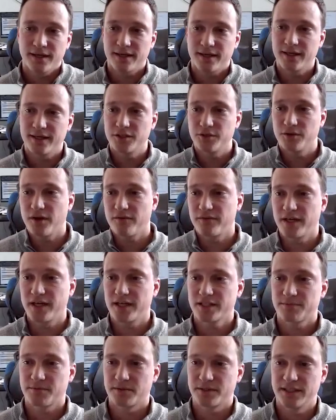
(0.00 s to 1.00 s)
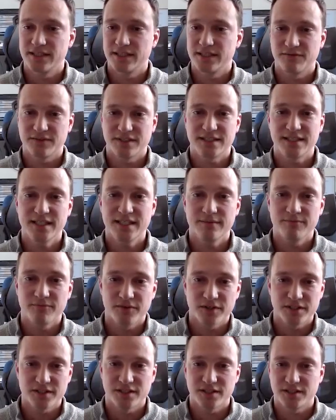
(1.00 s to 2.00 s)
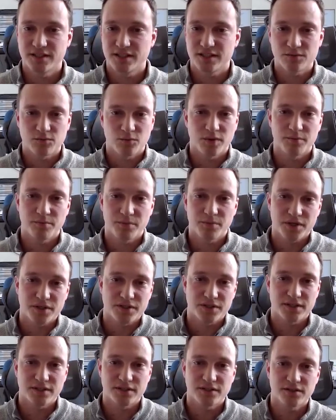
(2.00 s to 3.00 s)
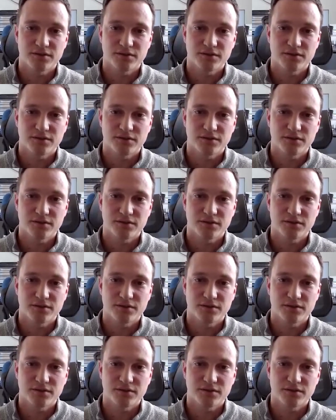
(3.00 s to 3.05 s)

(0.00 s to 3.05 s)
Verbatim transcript: and you have the expertise of a team versus just one person